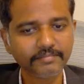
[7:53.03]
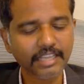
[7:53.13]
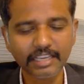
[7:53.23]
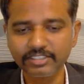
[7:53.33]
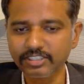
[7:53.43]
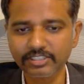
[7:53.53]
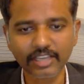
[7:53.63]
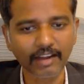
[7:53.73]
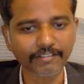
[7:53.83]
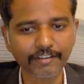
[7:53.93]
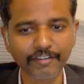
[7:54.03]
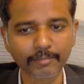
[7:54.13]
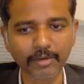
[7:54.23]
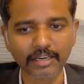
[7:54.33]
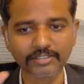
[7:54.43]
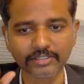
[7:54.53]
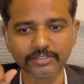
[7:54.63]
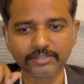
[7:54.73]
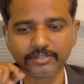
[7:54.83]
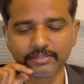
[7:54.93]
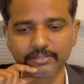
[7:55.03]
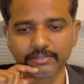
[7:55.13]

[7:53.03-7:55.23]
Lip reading: they are just away from crisis.